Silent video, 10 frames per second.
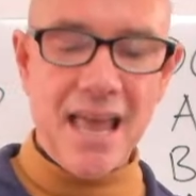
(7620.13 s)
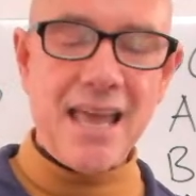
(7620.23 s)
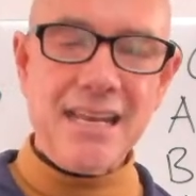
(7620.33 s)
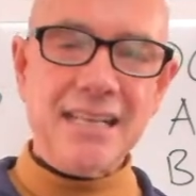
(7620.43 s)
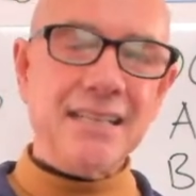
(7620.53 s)

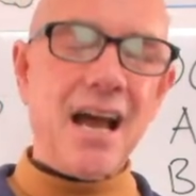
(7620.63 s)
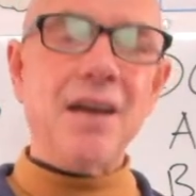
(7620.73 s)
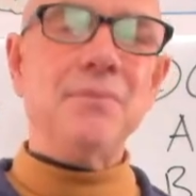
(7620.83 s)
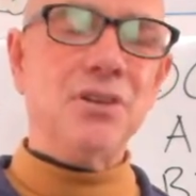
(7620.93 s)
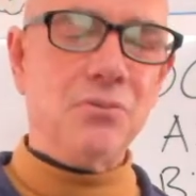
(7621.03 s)

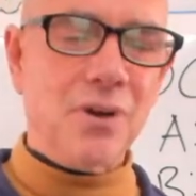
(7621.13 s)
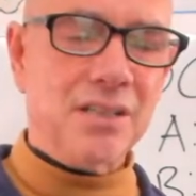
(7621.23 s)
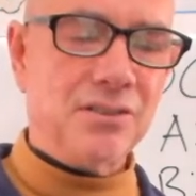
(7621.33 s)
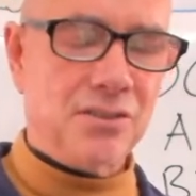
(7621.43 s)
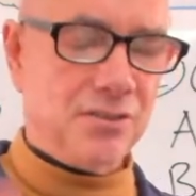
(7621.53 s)
anytime you
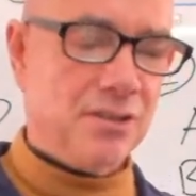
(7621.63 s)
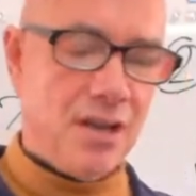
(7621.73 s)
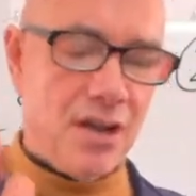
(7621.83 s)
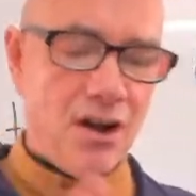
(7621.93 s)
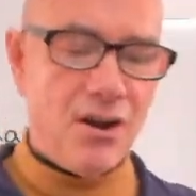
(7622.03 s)
want to.
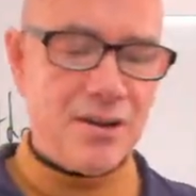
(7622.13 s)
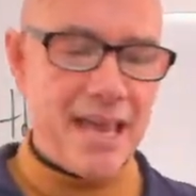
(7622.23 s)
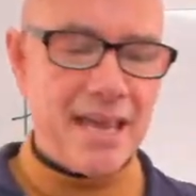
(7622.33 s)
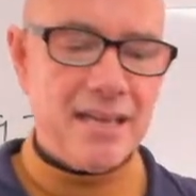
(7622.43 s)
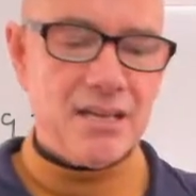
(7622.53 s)

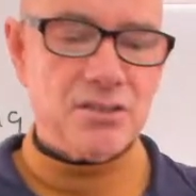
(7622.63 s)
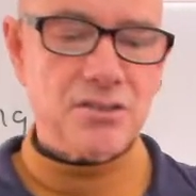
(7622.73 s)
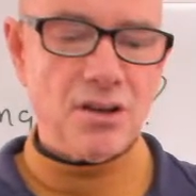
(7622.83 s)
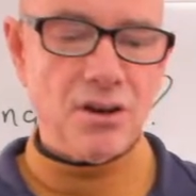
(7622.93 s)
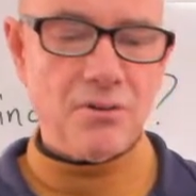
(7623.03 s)
Okay,
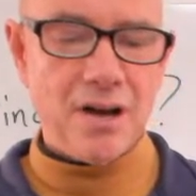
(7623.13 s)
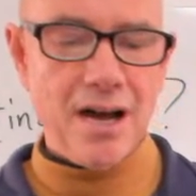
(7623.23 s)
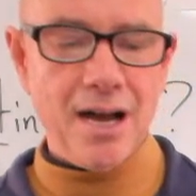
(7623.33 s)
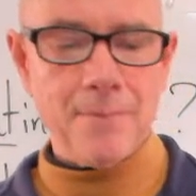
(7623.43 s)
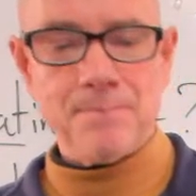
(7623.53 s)
so
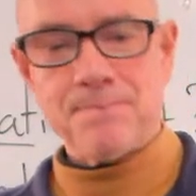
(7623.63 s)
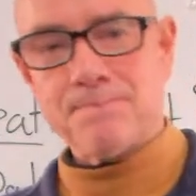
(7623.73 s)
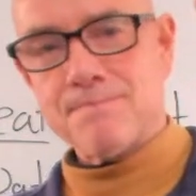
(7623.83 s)
um,